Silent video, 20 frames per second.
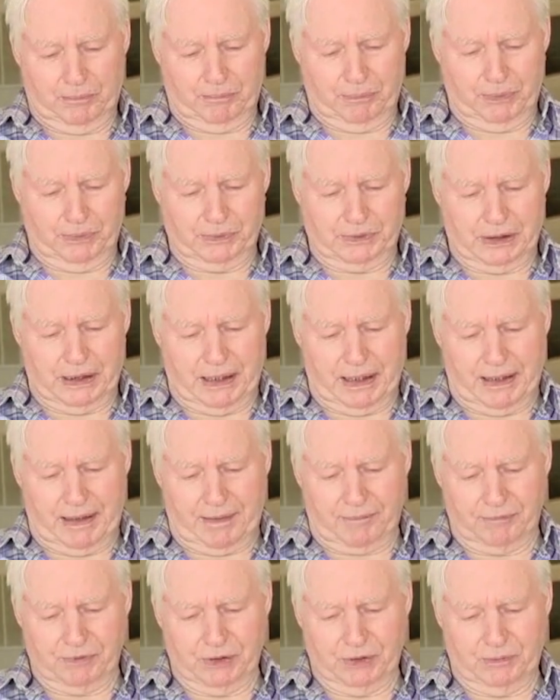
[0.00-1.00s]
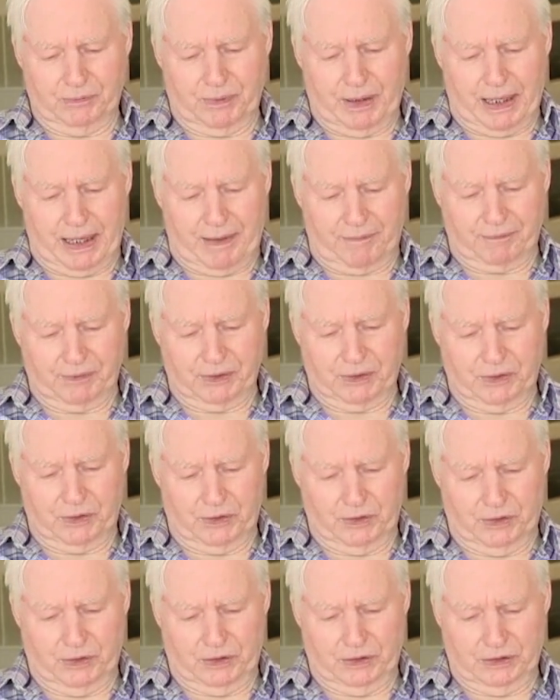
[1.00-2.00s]
but have you ever
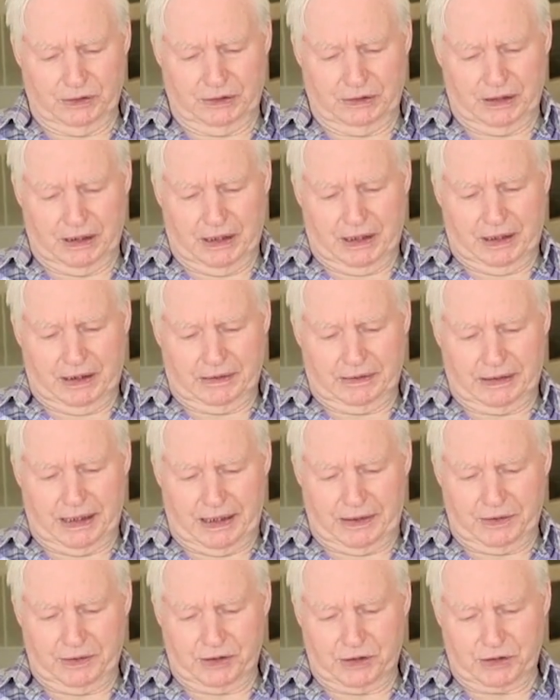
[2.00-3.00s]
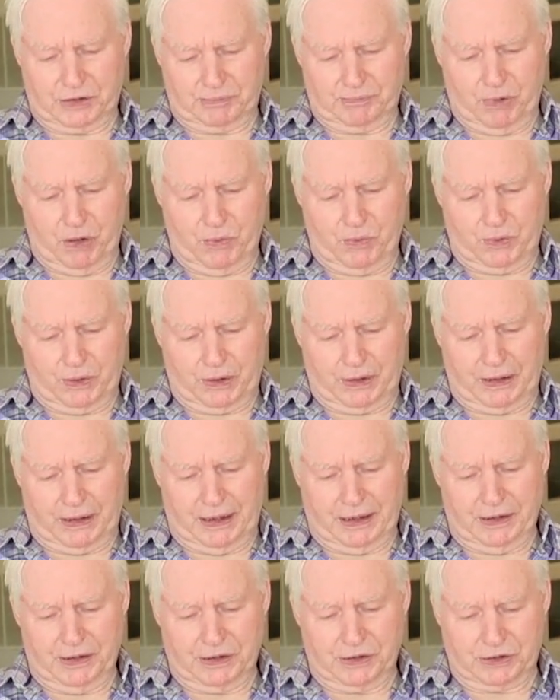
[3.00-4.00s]
heard that the smoke
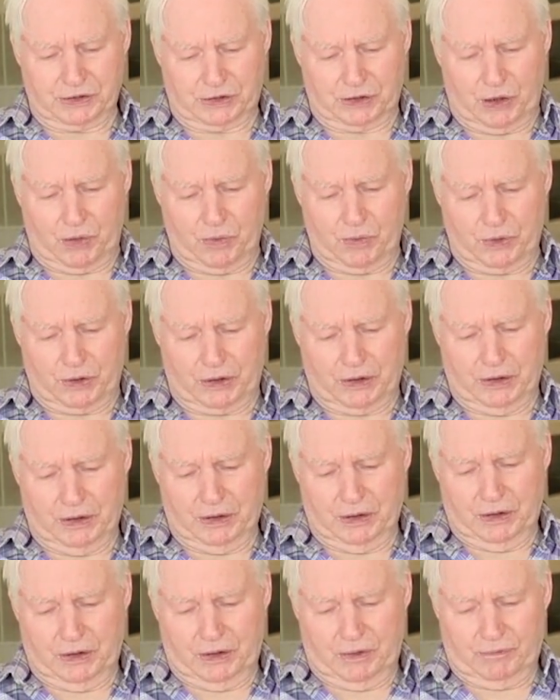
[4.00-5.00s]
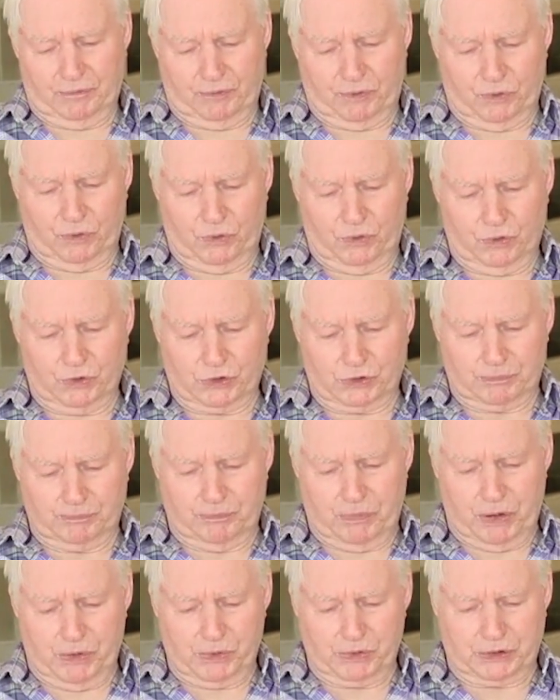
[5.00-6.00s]
in Stoke falls
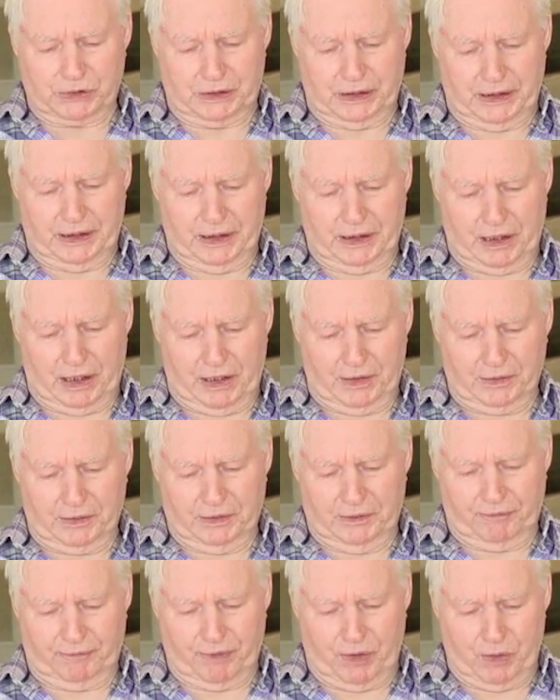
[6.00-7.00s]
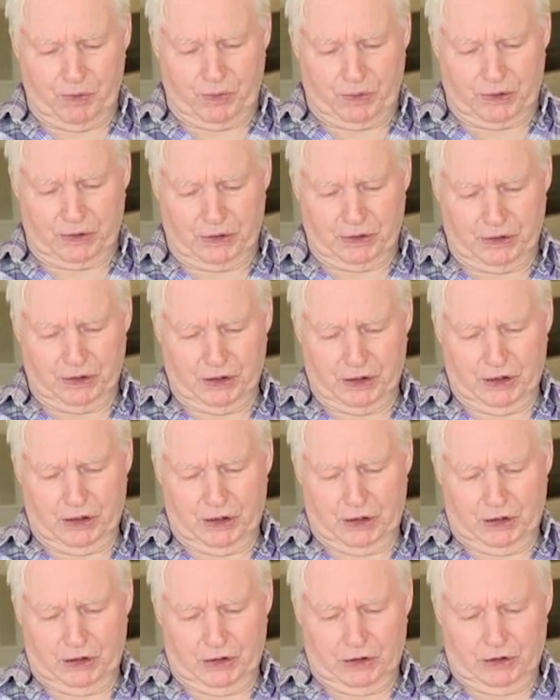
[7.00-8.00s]
mostly on the folk,
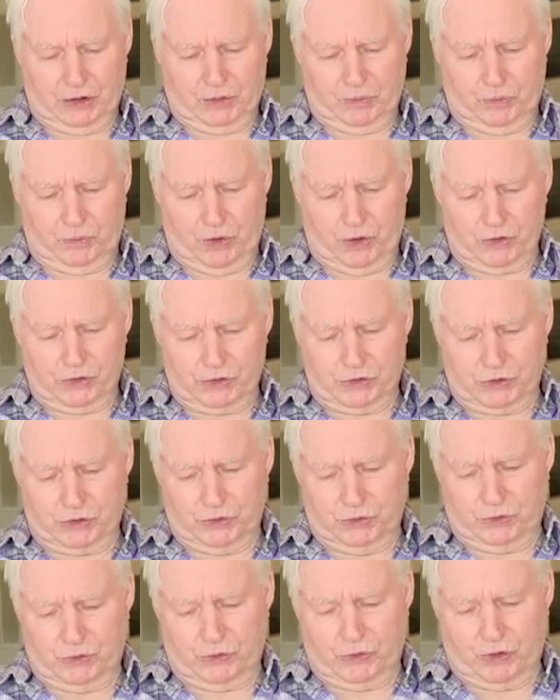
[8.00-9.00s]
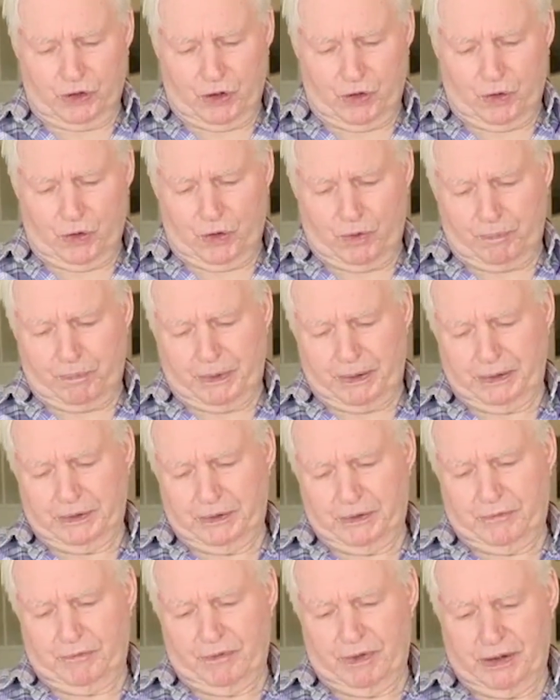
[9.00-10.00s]
ones who grow up in
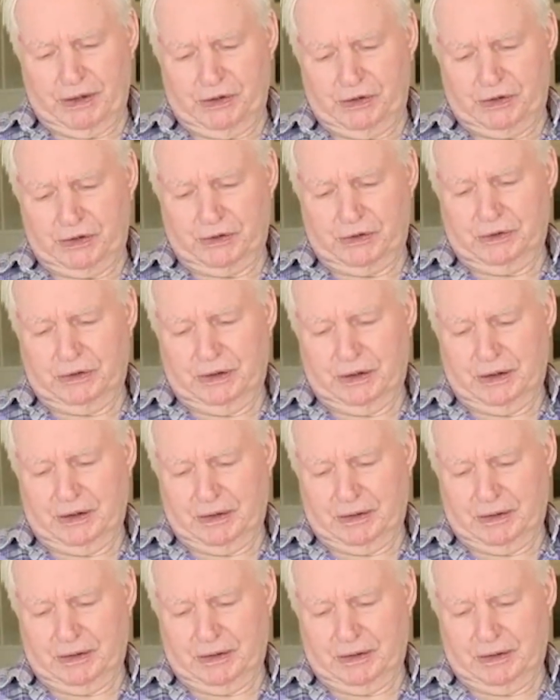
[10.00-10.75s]
the region,